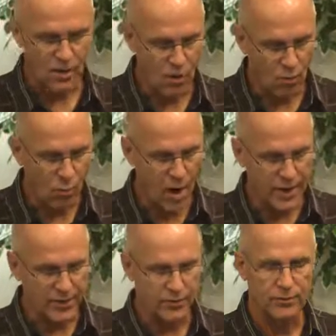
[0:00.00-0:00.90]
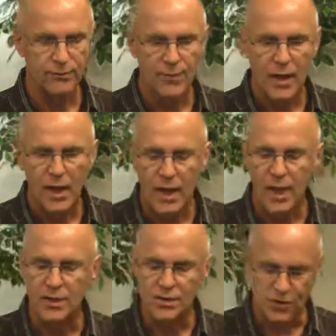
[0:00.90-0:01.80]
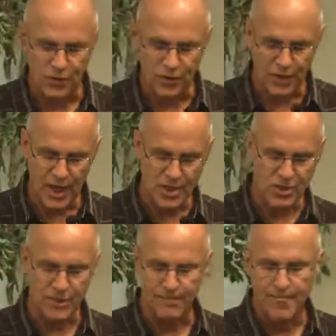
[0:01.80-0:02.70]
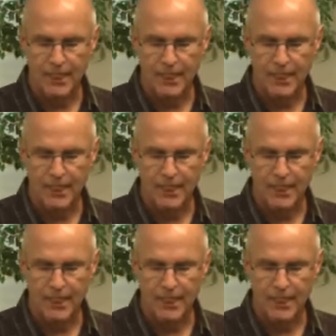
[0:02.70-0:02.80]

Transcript: wider circulation.